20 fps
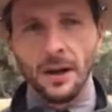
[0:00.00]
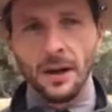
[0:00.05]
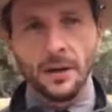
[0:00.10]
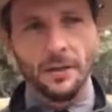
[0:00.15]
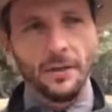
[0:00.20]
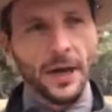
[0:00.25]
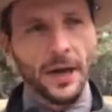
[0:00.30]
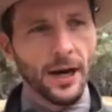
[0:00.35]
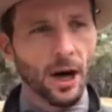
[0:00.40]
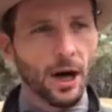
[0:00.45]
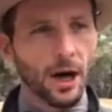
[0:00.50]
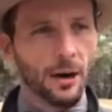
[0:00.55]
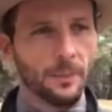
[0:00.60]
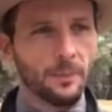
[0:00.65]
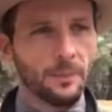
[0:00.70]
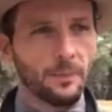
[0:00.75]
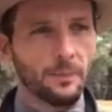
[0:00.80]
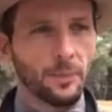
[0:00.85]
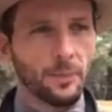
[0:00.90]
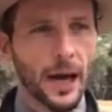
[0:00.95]
They are
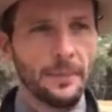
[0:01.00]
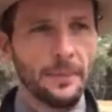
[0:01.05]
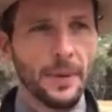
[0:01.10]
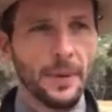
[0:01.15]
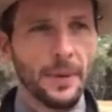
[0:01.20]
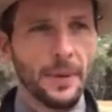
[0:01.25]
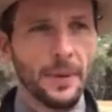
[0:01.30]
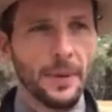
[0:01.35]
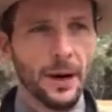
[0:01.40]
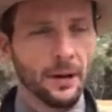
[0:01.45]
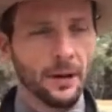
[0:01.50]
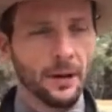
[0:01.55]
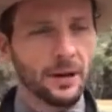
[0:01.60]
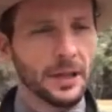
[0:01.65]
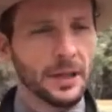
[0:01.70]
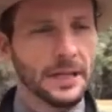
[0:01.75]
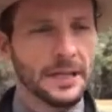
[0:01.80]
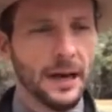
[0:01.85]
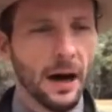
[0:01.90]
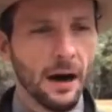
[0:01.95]
primarily
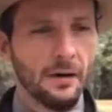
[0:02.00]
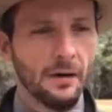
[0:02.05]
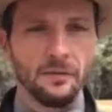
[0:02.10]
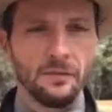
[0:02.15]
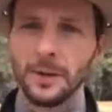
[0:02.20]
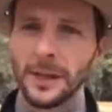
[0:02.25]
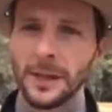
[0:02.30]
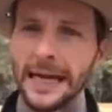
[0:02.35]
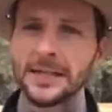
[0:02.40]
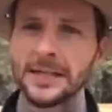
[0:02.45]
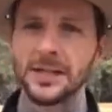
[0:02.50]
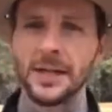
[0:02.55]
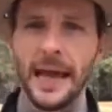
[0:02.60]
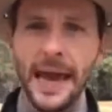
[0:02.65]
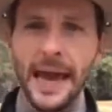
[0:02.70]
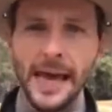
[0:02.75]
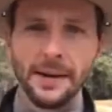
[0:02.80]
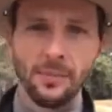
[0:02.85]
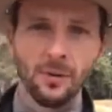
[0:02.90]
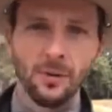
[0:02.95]
of plants and
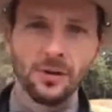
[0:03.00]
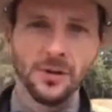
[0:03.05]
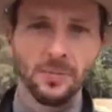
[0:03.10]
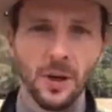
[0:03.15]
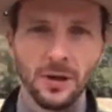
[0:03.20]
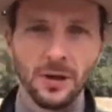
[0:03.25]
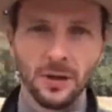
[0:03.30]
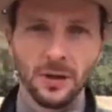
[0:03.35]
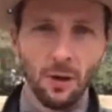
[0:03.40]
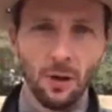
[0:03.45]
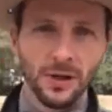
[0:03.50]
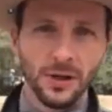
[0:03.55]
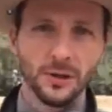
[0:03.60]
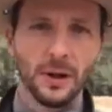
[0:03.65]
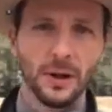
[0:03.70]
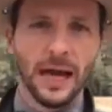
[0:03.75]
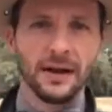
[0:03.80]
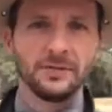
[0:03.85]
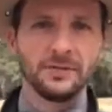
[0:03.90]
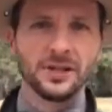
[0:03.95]
animals, but you also
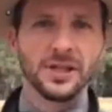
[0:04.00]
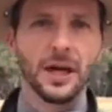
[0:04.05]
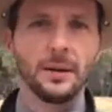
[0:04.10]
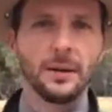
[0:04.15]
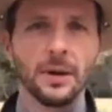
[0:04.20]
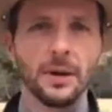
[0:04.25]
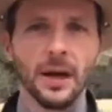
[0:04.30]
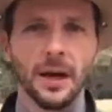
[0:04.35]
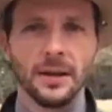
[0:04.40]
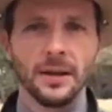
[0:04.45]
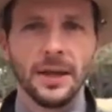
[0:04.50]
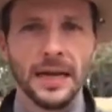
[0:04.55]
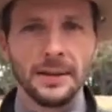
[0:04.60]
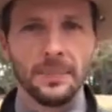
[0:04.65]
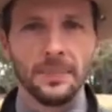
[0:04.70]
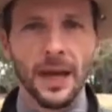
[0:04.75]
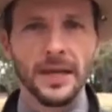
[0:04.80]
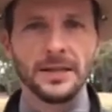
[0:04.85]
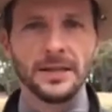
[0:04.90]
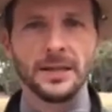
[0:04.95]
have some that he
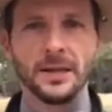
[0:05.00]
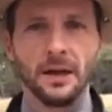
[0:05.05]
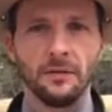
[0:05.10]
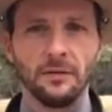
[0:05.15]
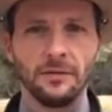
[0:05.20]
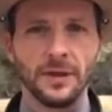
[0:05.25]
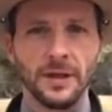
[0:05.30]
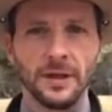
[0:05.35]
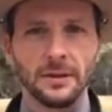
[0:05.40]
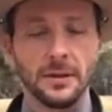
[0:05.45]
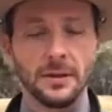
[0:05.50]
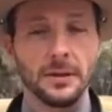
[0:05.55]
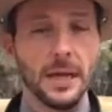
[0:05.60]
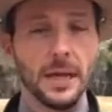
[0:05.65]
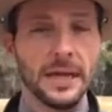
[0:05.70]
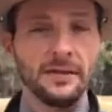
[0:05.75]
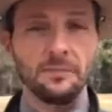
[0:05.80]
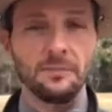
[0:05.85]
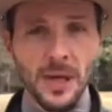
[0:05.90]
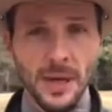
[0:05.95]
painted of the
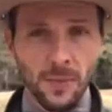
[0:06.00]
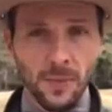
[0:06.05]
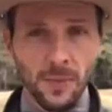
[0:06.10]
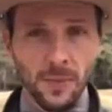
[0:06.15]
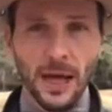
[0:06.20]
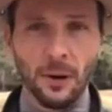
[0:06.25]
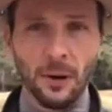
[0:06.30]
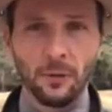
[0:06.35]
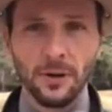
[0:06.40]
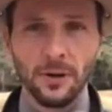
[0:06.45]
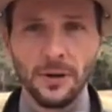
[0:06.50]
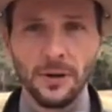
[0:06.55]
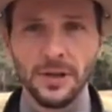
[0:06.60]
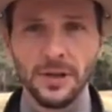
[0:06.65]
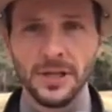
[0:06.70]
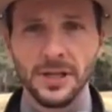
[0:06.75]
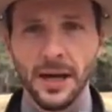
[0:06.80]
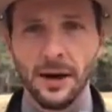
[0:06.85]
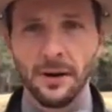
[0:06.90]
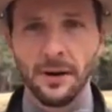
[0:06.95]
native people that were in
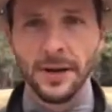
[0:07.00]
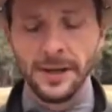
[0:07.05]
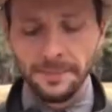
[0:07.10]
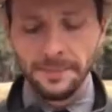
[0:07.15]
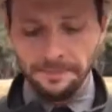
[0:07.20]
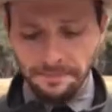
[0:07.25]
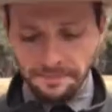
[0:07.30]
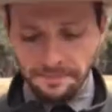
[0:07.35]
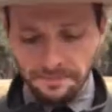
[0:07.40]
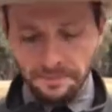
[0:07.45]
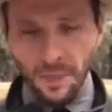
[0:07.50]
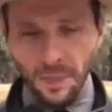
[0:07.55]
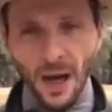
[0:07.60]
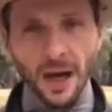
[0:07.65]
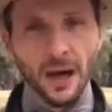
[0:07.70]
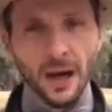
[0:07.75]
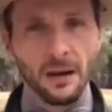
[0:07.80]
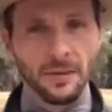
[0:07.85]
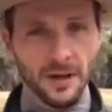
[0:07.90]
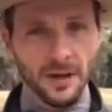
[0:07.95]
this area,
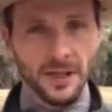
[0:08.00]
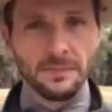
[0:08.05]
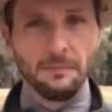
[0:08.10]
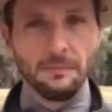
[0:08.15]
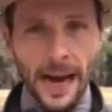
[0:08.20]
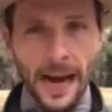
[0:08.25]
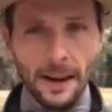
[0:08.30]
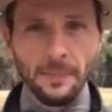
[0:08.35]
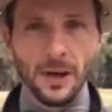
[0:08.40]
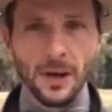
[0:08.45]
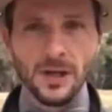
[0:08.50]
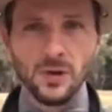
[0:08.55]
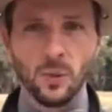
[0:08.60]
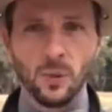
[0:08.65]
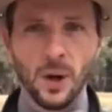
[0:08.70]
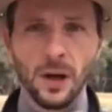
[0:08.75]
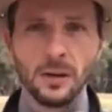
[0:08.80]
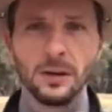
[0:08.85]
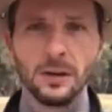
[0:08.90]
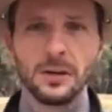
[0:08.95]
this map as
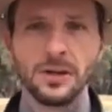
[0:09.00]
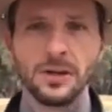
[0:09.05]
well.